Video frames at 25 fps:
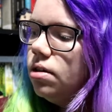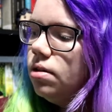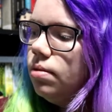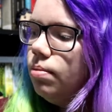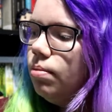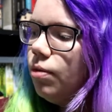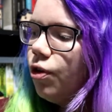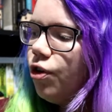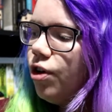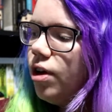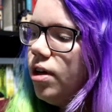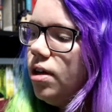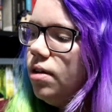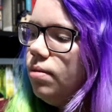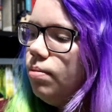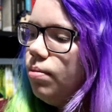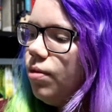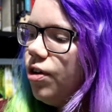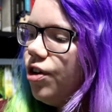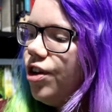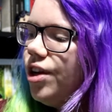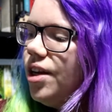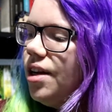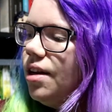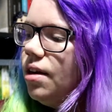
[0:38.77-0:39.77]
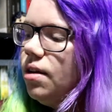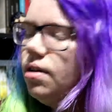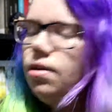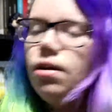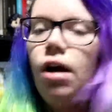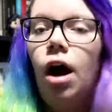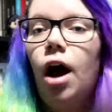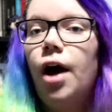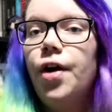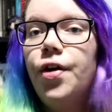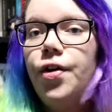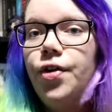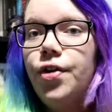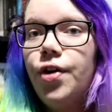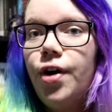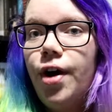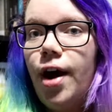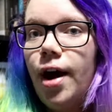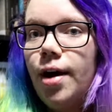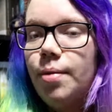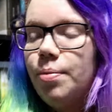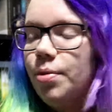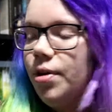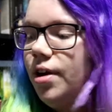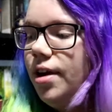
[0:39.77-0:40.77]
I don't know how
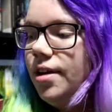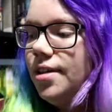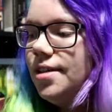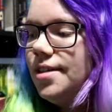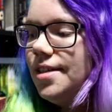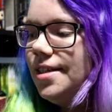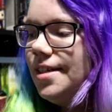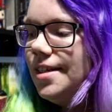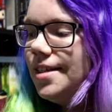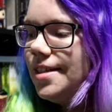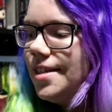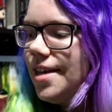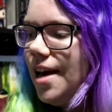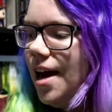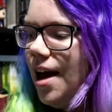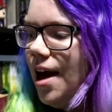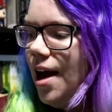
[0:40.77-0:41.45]
to pronounce these.